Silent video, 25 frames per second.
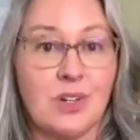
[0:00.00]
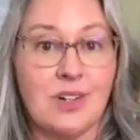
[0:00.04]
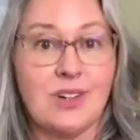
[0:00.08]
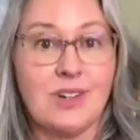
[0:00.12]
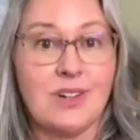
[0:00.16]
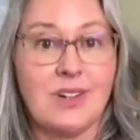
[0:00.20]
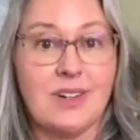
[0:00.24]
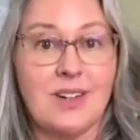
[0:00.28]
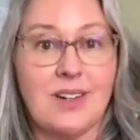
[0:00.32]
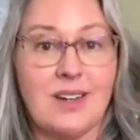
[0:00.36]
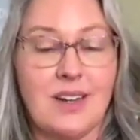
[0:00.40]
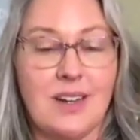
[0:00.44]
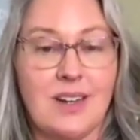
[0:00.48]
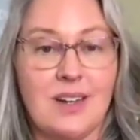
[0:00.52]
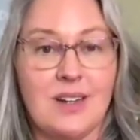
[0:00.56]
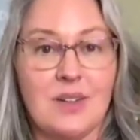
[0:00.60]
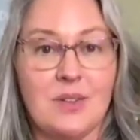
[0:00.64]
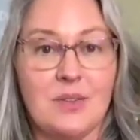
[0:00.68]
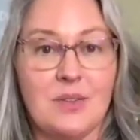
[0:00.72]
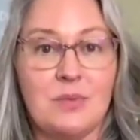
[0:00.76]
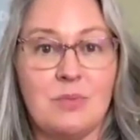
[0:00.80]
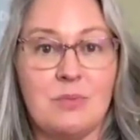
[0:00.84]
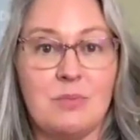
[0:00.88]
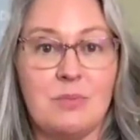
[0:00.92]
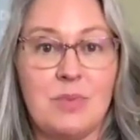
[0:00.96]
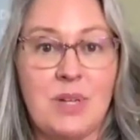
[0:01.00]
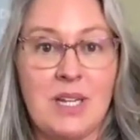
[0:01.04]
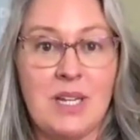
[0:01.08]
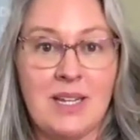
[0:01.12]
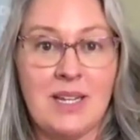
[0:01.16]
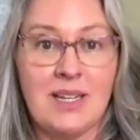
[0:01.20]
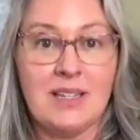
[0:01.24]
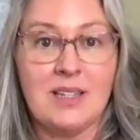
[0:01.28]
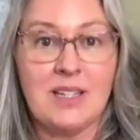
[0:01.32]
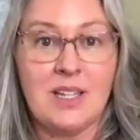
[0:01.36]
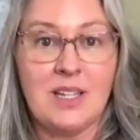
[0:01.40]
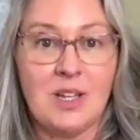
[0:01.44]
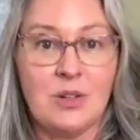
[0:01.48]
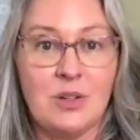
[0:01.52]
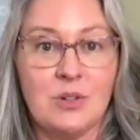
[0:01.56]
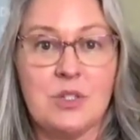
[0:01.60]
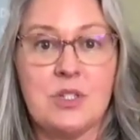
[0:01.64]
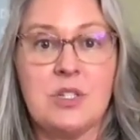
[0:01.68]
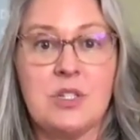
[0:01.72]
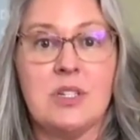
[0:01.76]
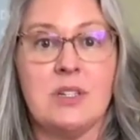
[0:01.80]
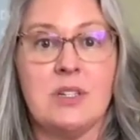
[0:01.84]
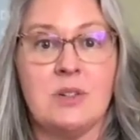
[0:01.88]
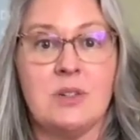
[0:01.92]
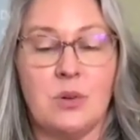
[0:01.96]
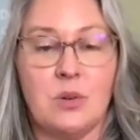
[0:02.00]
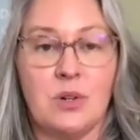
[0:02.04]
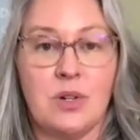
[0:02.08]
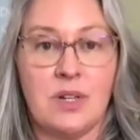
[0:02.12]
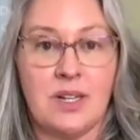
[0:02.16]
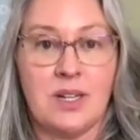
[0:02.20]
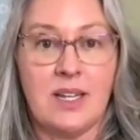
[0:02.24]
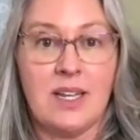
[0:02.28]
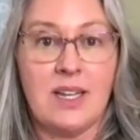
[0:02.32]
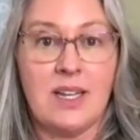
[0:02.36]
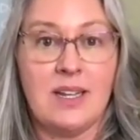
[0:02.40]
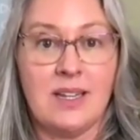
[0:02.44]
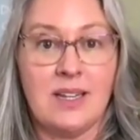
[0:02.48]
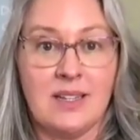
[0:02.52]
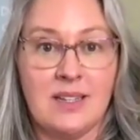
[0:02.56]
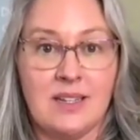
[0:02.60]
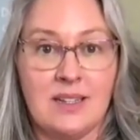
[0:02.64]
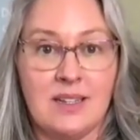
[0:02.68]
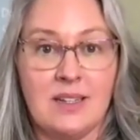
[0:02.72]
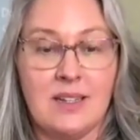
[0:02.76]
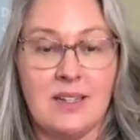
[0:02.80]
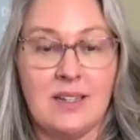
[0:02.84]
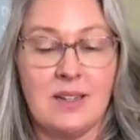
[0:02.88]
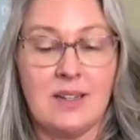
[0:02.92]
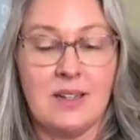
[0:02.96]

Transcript: work of being at the ocean and getting